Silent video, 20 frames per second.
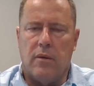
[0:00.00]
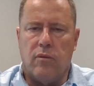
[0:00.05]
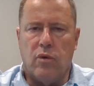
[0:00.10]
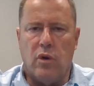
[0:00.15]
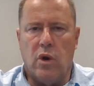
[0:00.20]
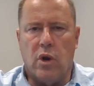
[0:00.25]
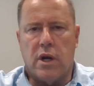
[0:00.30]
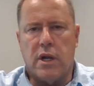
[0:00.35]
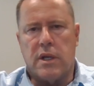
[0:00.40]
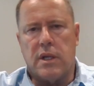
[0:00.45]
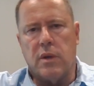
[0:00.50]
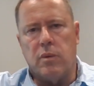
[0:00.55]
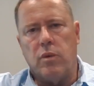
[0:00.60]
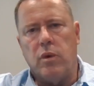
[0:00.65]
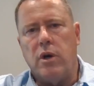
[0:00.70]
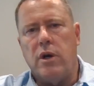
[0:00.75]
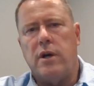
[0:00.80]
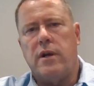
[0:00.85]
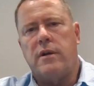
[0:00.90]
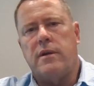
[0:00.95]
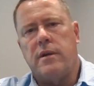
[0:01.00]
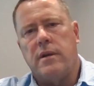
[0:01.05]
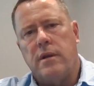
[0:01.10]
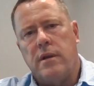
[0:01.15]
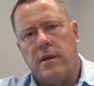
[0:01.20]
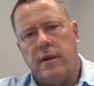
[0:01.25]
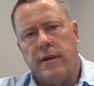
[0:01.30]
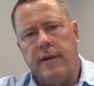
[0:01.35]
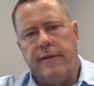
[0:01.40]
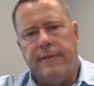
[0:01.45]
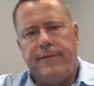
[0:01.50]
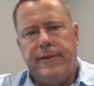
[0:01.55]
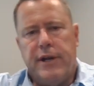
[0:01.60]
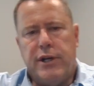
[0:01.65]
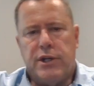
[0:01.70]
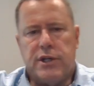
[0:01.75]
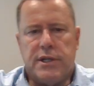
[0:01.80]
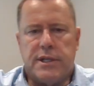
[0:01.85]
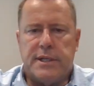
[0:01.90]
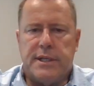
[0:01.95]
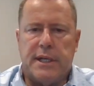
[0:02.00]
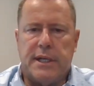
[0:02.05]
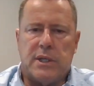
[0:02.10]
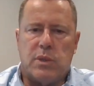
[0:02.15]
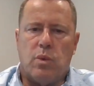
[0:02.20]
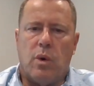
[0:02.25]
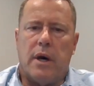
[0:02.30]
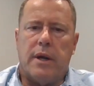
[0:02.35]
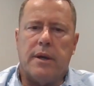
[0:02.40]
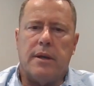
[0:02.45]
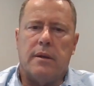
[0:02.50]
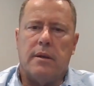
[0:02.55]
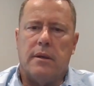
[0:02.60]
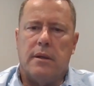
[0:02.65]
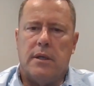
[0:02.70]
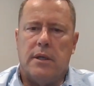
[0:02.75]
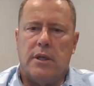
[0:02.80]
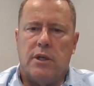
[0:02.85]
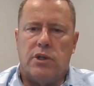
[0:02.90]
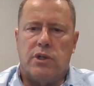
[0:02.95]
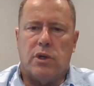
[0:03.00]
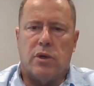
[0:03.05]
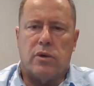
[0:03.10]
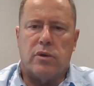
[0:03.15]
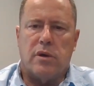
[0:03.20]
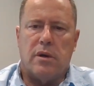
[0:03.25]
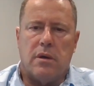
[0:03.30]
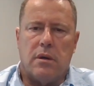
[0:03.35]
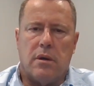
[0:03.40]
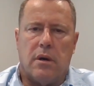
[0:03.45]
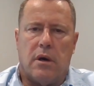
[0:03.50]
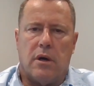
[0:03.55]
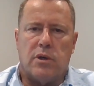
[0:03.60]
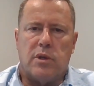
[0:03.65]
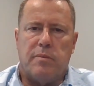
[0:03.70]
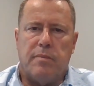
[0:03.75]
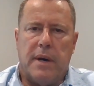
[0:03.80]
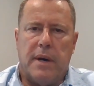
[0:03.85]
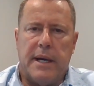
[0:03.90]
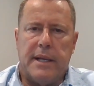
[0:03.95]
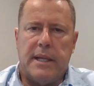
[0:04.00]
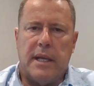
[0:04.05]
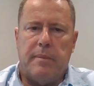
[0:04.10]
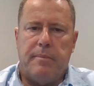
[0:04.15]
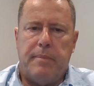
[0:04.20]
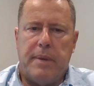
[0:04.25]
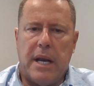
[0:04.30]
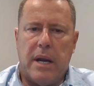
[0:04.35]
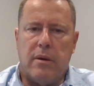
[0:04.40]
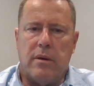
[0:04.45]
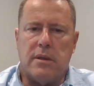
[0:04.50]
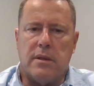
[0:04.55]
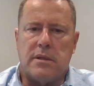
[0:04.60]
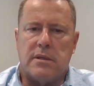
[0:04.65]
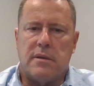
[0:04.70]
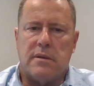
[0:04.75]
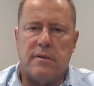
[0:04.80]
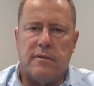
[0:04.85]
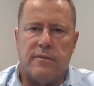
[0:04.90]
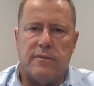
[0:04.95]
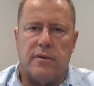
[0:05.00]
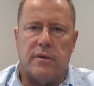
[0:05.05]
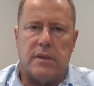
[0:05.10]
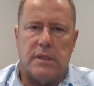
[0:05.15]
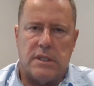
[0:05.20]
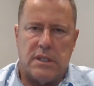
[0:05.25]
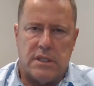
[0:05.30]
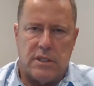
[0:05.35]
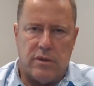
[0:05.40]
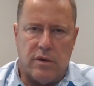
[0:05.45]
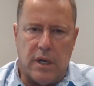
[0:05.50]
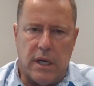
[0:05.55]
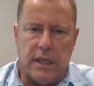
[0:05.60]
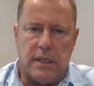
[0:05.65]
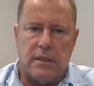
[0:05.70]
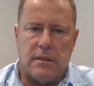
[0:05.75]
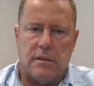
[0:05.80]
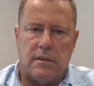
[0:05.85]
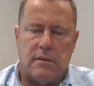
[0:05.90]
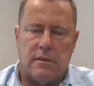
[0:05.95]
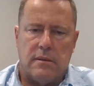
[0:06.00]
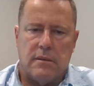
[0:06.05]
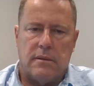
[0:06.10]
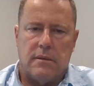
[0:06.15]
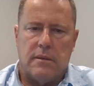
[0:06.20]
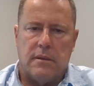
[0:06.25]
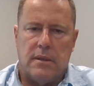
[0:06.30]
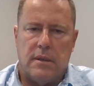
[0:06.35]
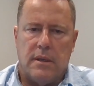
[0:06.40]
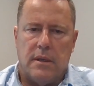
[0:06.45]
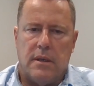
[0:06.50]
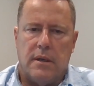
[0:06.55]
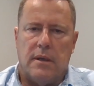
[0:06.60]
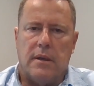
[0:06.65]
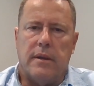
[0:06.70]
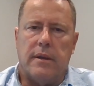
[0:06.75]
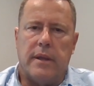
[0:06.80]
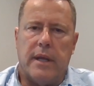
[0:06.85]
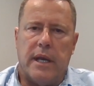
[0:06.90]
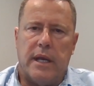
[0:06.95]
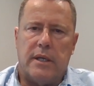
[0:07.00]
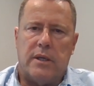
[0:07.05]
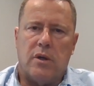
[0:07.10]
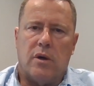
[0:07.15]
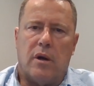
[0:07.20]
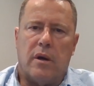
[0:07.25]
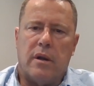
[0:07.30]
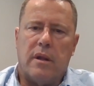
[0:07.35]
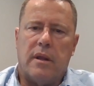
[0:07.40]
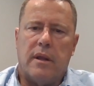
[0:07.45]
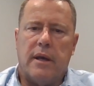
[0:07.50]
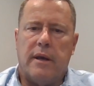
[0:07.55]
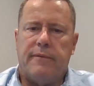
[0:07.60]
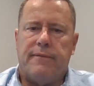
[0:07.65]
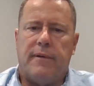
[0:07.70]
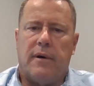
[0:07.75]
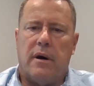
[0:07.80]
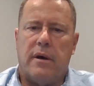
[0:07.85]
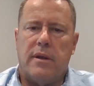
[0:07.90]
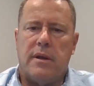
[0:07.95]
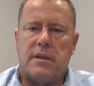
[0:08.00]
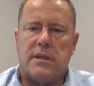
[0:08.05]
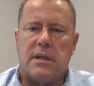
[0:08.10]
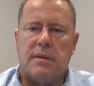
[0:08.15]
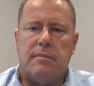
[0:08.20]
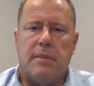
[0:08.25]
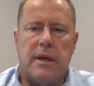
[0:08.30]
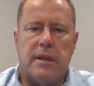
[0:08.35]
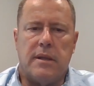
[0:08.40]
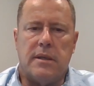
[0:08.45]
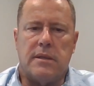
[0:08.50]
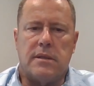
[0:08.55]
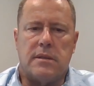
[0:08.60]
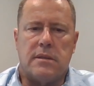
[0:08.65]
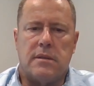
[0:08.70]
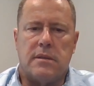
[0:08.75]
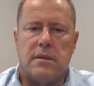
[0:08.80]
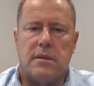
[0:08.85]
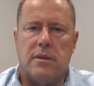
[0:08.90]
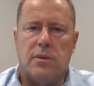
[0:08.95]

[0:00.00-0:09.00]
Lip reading: We look at the word, Ephesians 6:1, children are to obey their parents, for this is right. They are to honor their fathers and mothers,